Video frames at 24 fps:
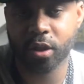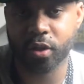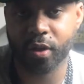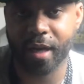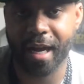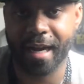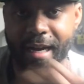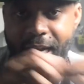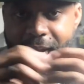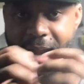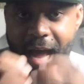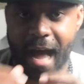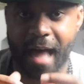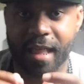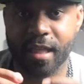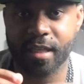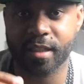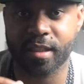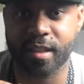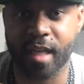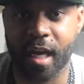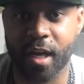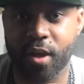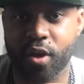that knowledge
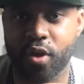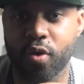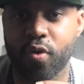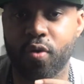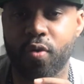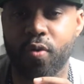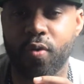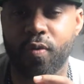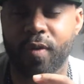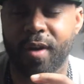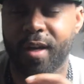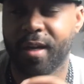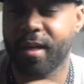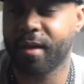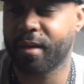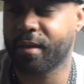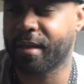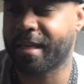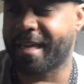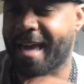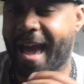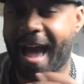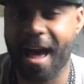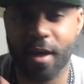that you
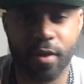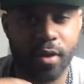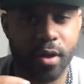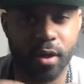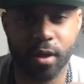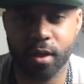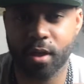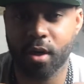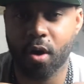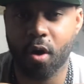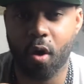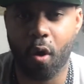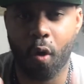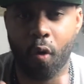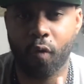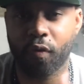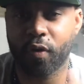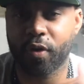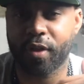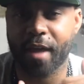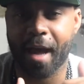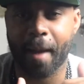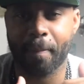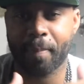gathered over
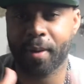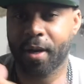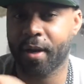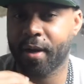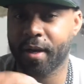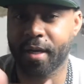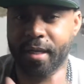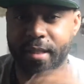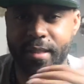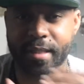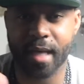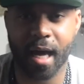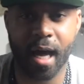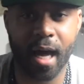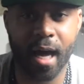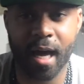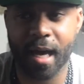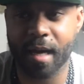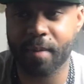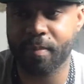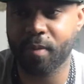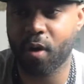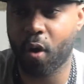that period of time,